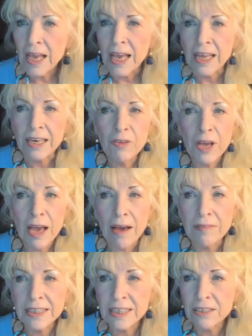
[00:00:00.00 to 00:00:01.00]
And if you
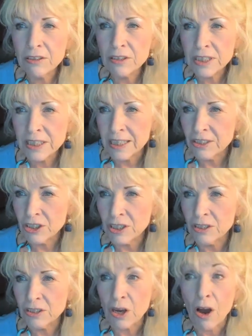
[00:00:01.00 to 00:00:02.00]
haven't seen those
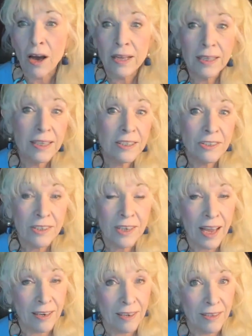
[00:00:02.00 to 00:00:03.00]
teachings on this
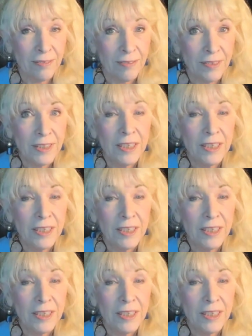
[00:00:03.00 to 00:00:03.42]
channel,